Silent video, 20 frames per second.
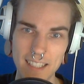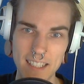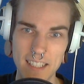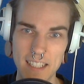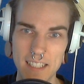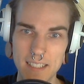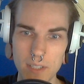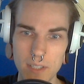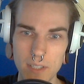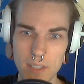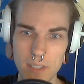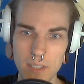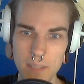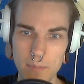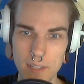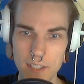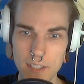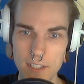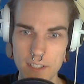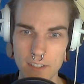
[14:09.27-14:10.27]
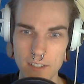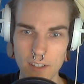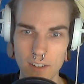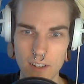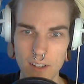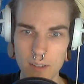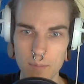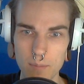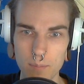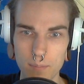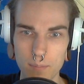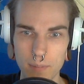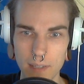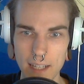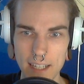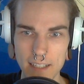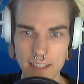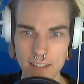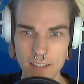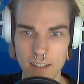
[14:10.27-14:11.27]
It's pretty much all
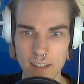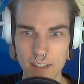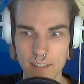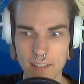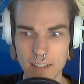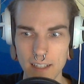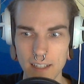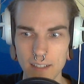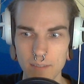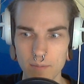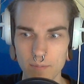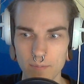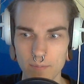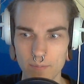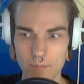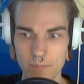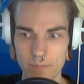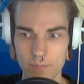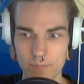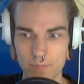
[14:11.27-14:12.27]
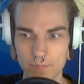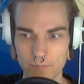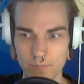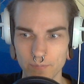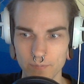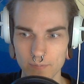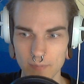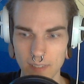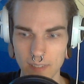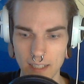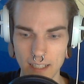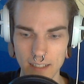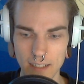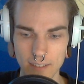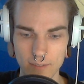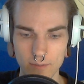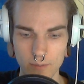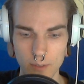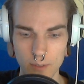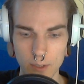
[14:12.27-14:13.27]
playing a lot and like
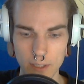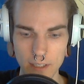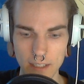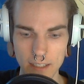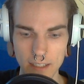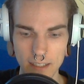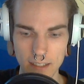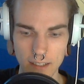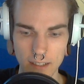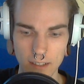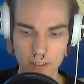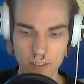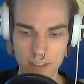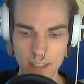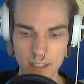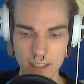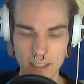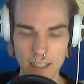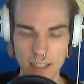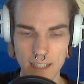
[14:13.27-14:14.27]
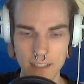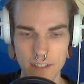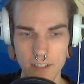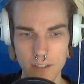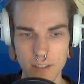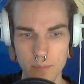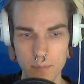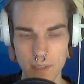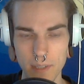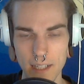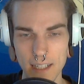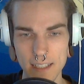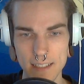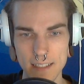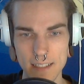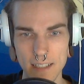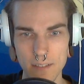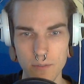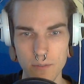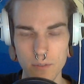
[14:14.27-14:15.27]
really looking at your plays
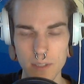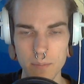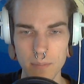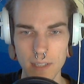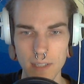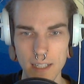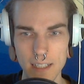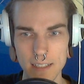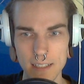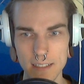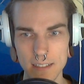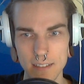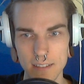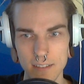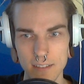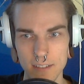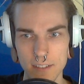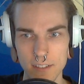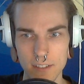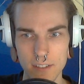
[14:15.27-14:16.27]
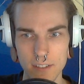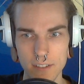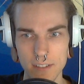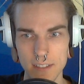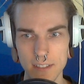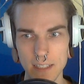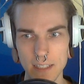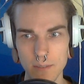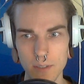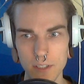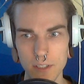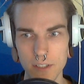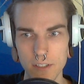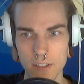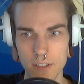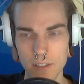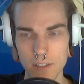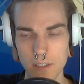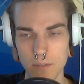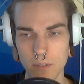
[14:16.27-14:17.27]
and replays to see what you're
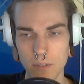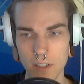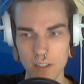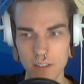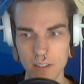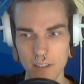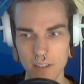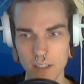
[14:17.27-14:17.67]
doing wrong.